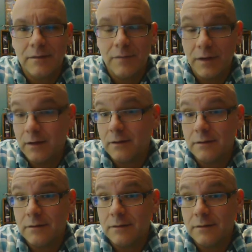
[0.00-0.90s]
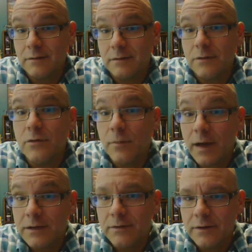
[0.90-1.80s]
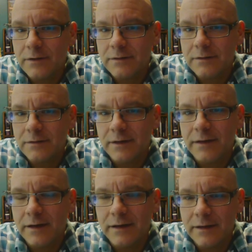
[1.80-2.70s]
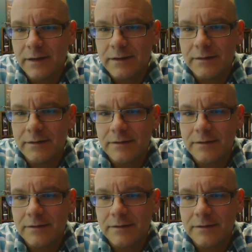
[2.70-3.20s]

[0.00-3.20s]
But yet, you go back to it again and again.